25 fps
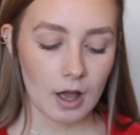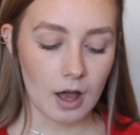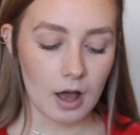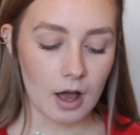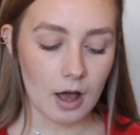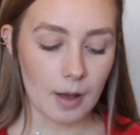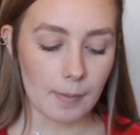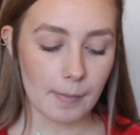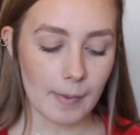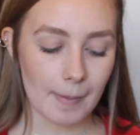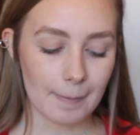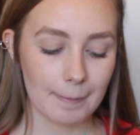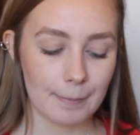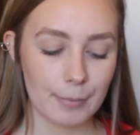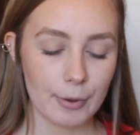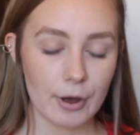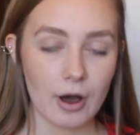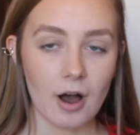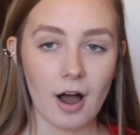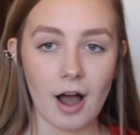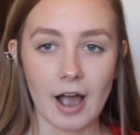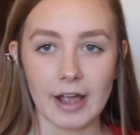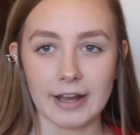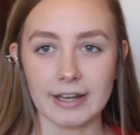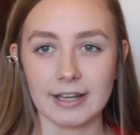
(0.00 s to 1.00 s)

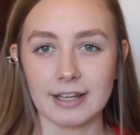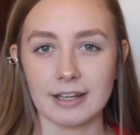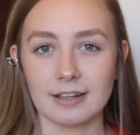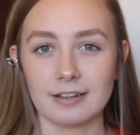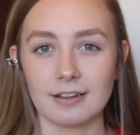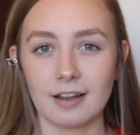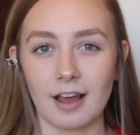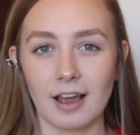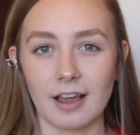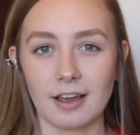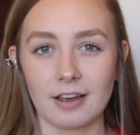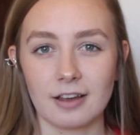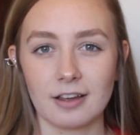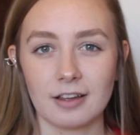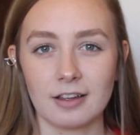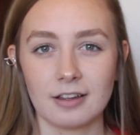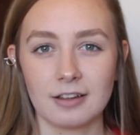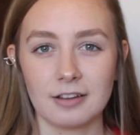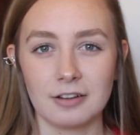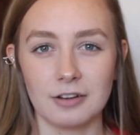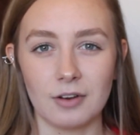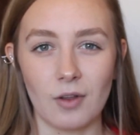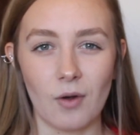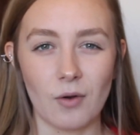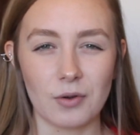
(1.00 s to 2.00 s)
but I need like
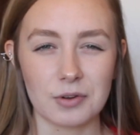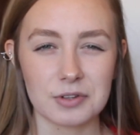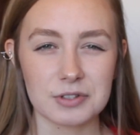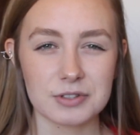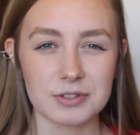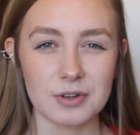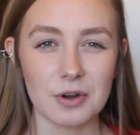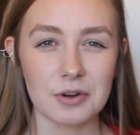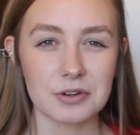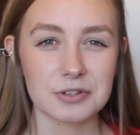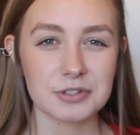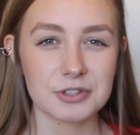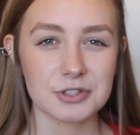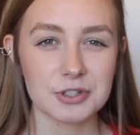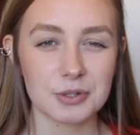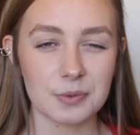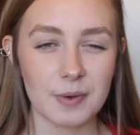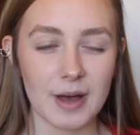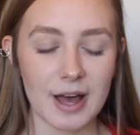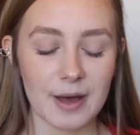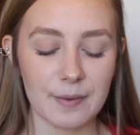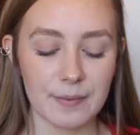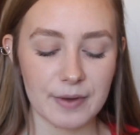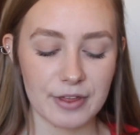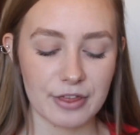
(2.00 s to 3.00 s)
long socks to
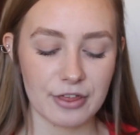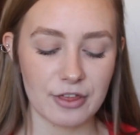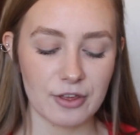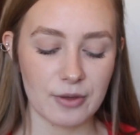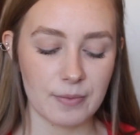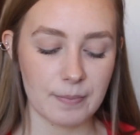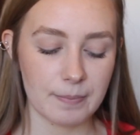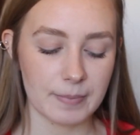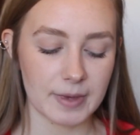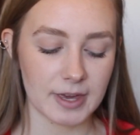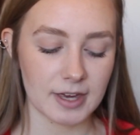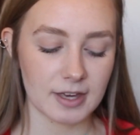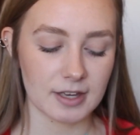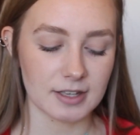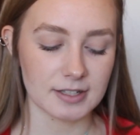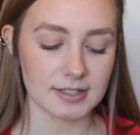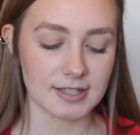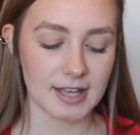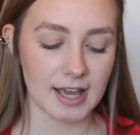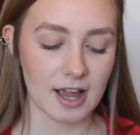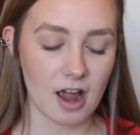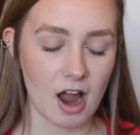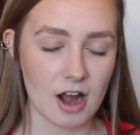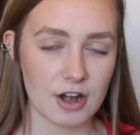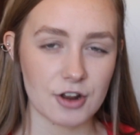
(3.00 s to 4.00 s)
wear with them because
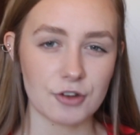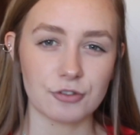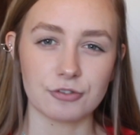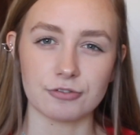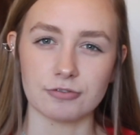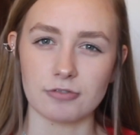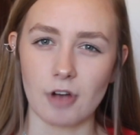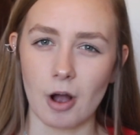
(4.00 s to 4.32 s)
they kind of